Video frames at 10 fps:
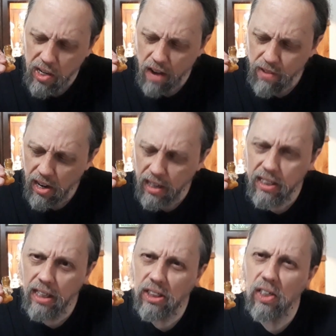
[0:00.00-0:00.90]

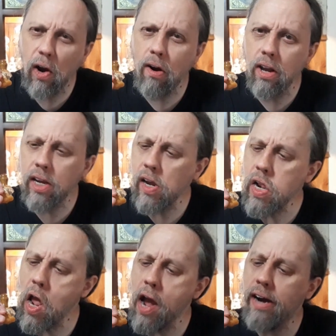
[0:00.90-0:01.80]
Definitely taste the garlic
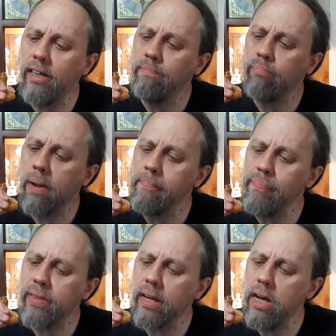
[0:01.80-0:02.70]
and the,
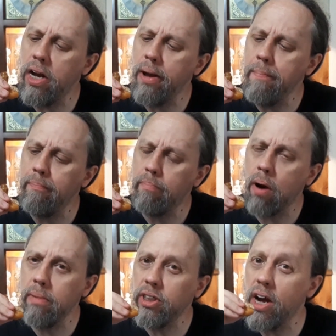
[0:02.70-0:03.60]

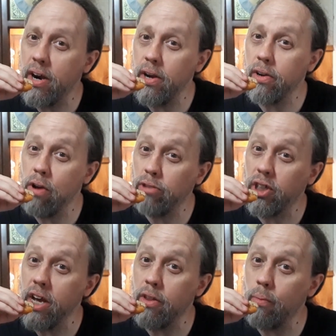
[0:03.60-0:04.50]
Parmesan that
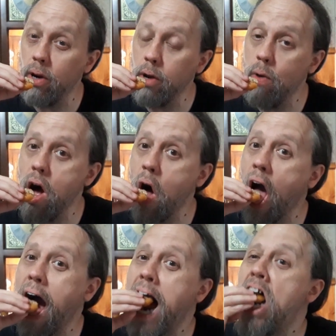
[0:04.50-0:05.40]
goes together really well.